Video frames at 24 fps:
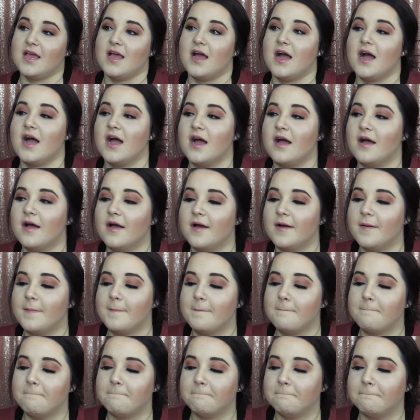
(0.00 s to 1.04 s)

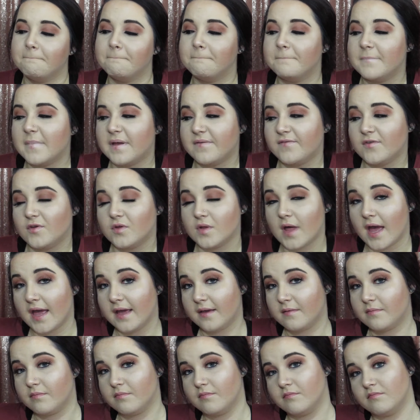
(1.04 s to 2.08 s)
If you
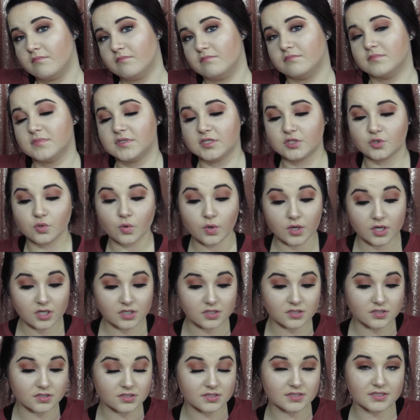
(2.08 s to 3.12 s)
like
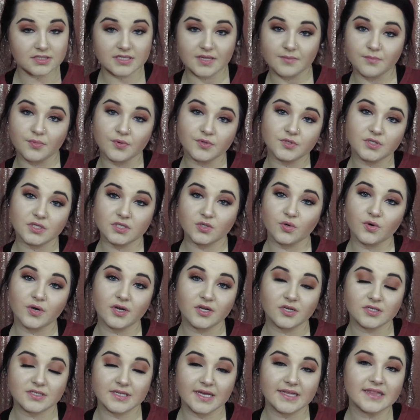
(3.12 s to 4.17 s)
tutorials, simple
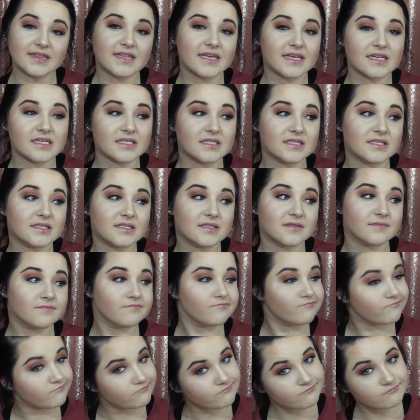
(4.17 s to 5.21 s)
tutorials like this,
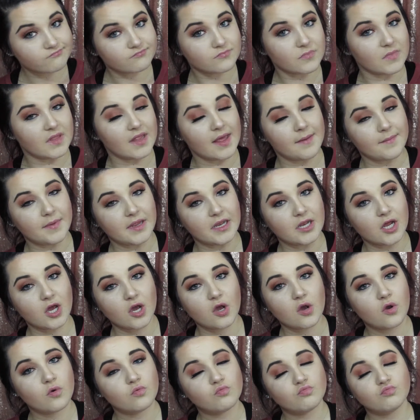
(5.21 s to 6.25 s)
let me
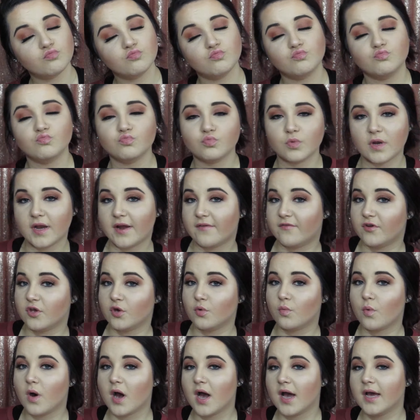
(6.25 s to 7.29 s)
know. Whatever you
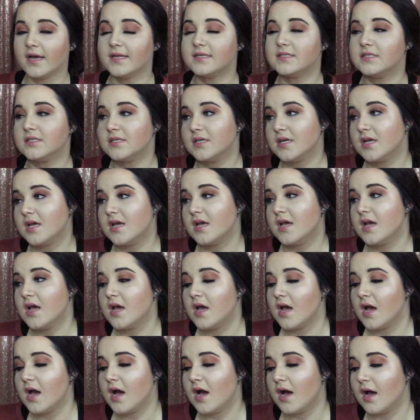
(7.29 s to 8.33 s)
want.
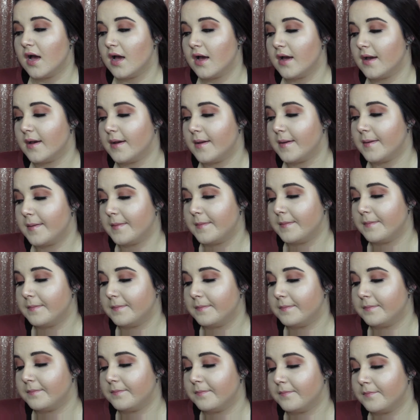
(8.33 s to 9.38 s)

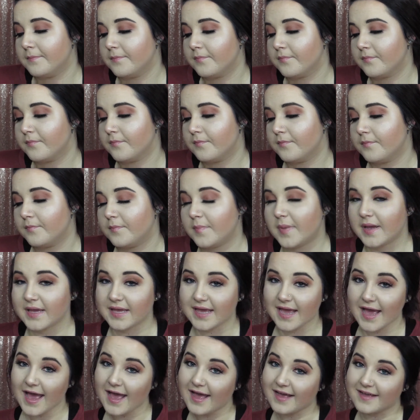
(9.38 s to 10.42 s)
But
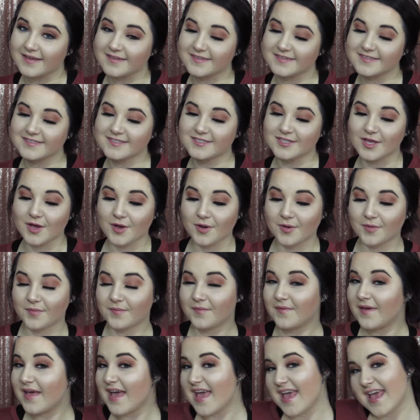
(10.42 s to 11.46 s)
yeah, so
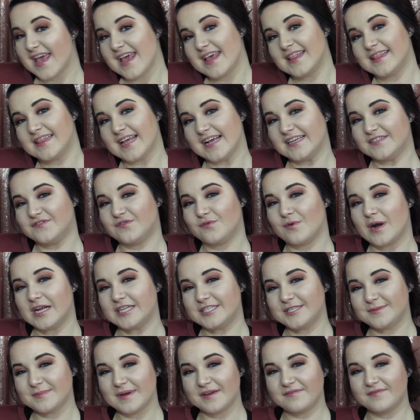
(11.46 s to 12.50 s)
thanks for
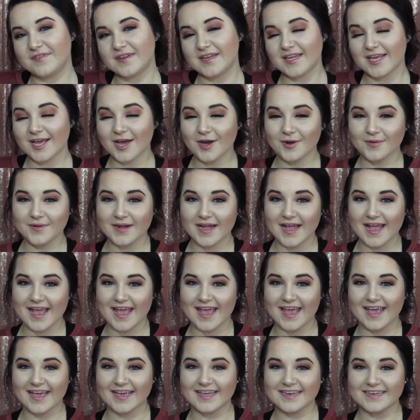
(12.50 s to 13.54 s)
watching my video,
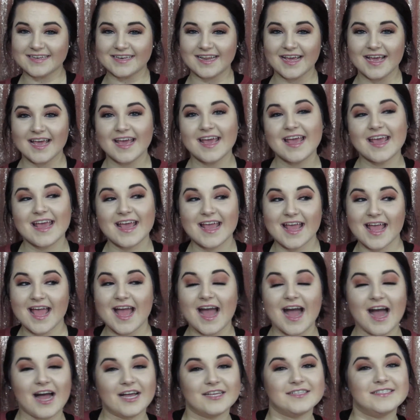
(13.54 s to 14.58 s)
and
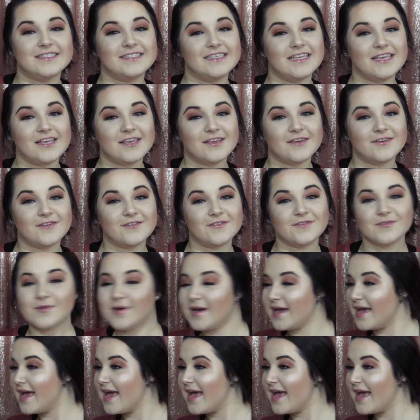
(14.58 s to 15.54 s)
I'll see you